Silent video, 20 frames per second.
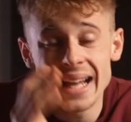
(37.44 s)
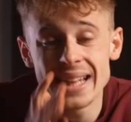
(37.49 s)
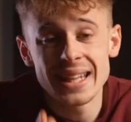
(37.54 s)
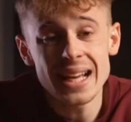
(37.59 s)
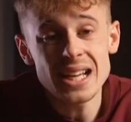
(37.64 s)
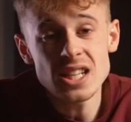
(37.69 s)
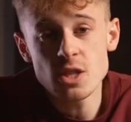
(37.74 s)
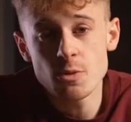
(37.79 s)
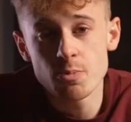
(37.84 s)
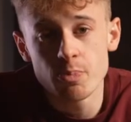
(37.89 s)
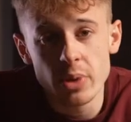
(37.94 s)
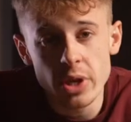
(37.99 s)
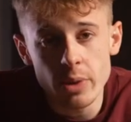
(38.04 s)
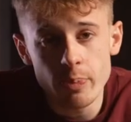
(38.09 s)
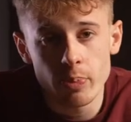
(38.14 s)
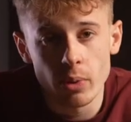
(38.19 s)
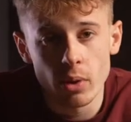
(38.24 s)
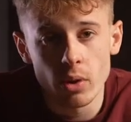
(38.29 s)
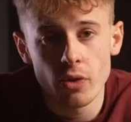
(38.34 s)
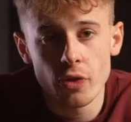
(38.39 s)
And that's
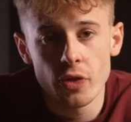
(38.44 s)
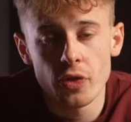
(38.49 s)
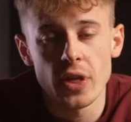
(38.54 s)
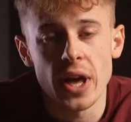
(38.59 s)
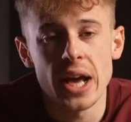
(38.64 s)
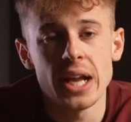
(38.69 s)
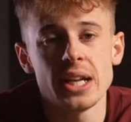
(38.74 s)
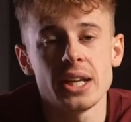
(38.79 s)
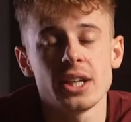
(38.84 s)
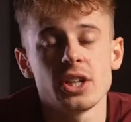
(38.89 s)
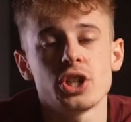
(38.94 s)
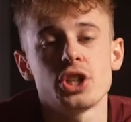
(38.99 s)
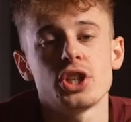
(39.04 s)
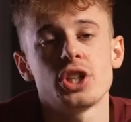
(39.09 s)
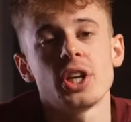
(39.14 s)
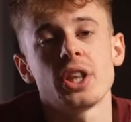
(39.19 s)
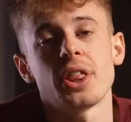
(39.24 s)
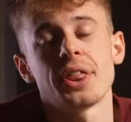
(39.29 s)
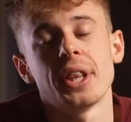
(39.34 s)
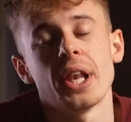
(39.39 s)
people telling
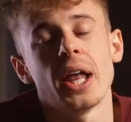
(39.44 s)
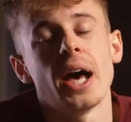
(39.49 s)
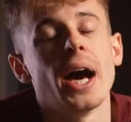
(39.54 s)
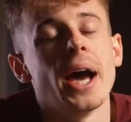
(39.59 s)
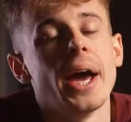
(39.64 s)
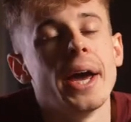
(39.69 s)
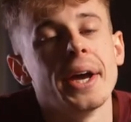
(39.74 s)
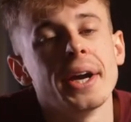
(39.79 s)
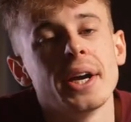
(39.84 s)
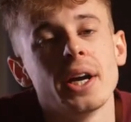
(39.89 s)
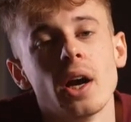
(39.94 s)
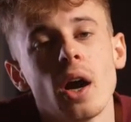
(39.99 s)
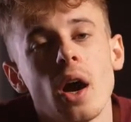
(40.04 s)
shit like,